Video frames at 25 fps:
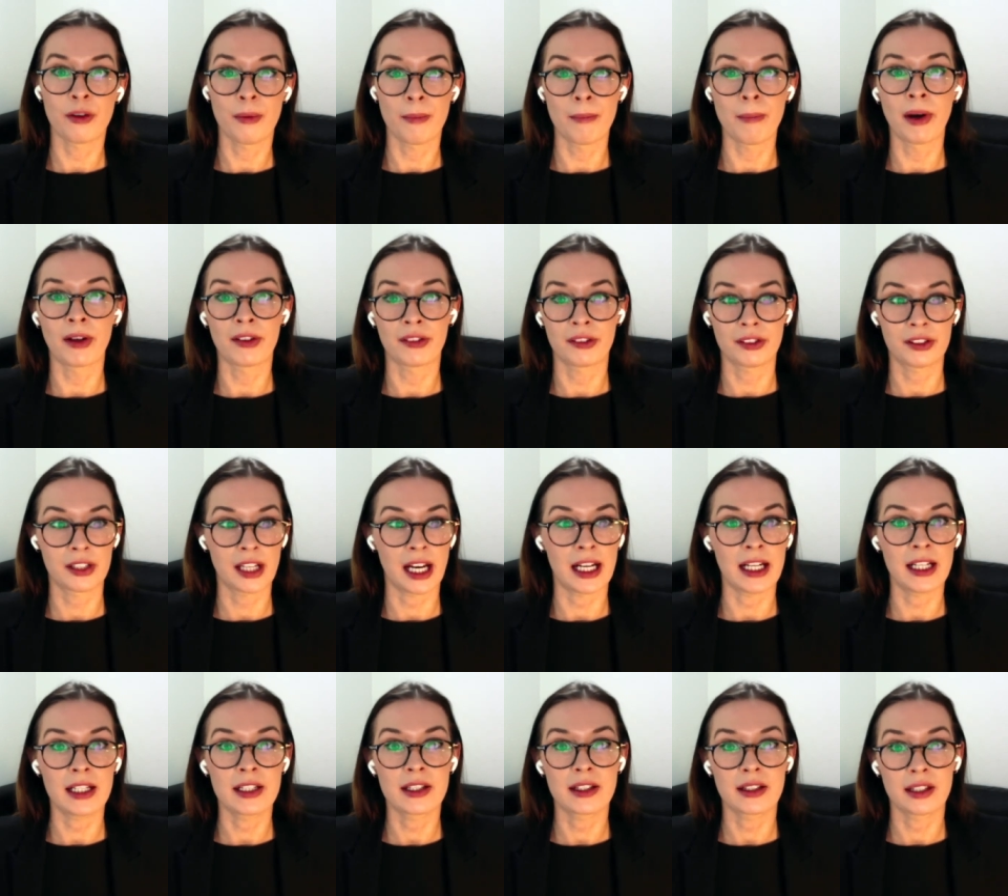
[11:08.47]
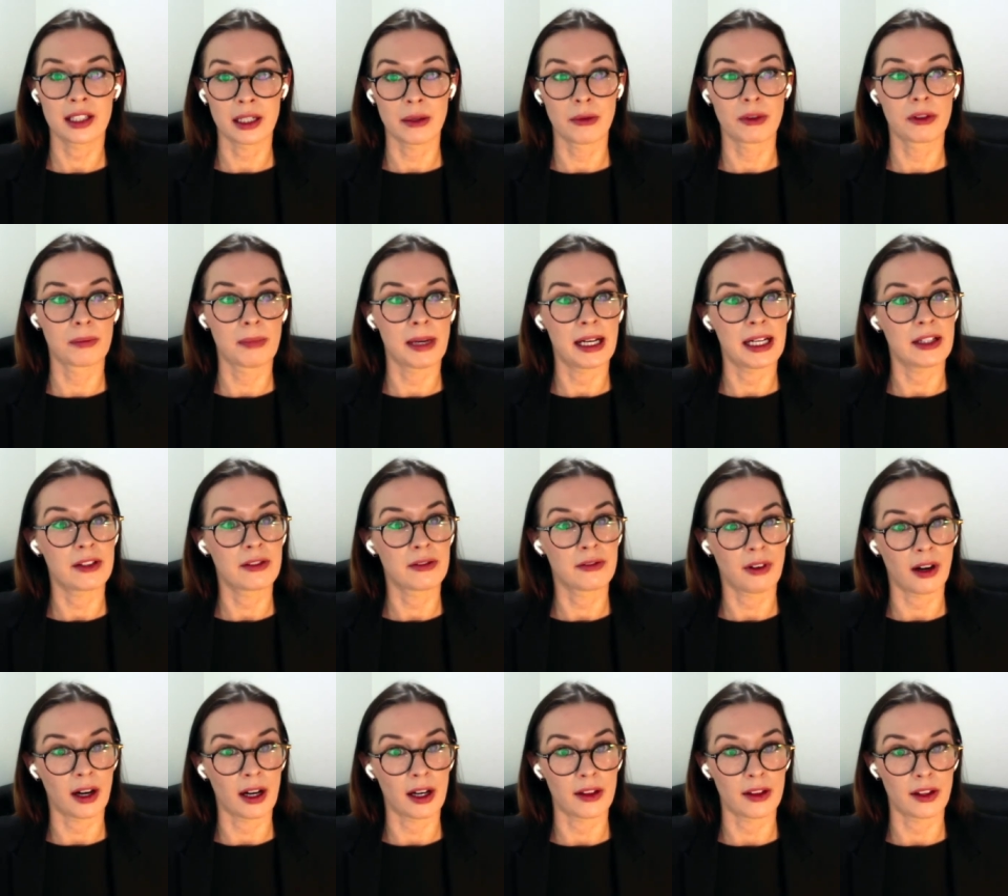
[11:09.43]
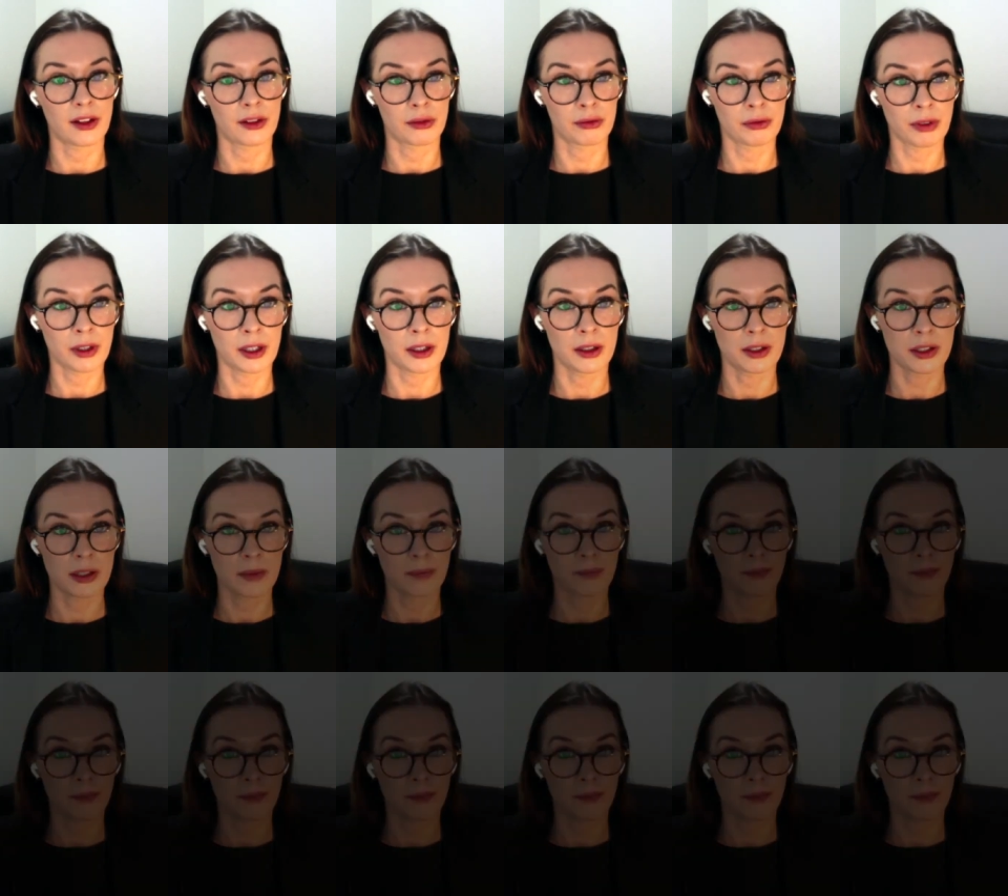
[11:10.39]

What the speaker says: must state that it was made via this route.